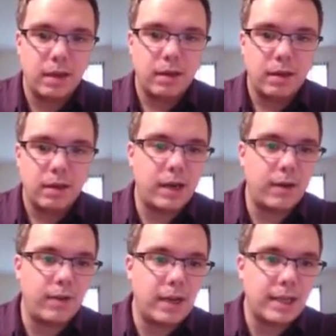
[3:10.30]
Be
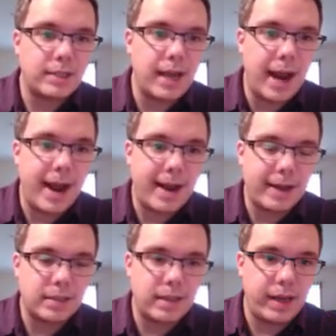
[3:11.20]
careful not to
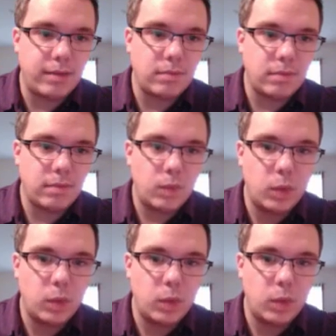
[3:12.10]
add them.